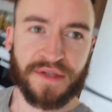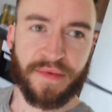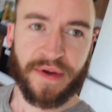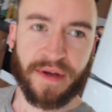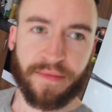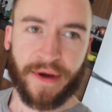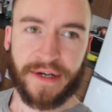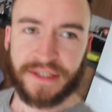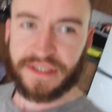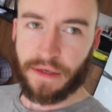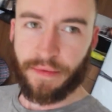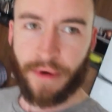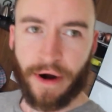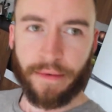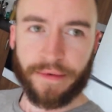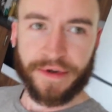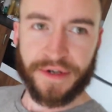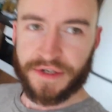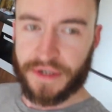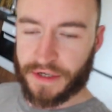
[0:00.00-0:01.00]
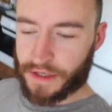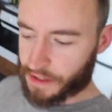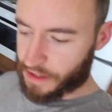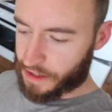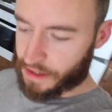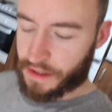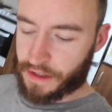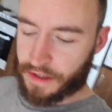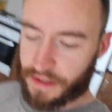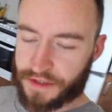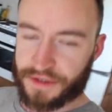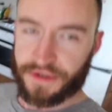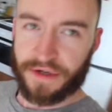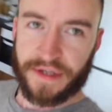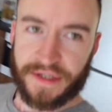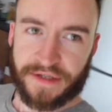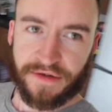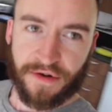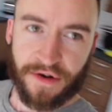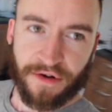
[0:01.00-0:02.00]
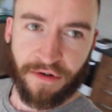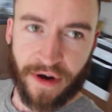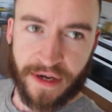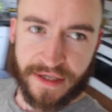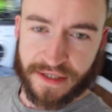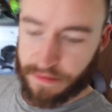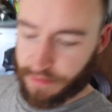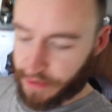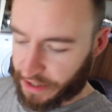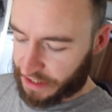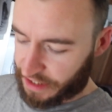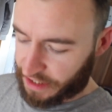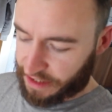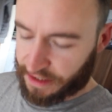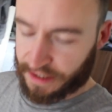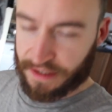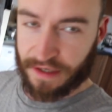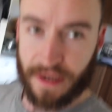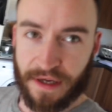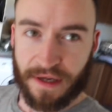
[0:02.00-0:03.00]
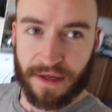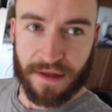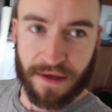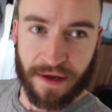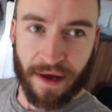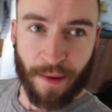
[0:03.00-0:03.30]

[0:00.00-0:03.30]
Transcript: Back to the apartment. Dougie's going crazy because he doesn't like the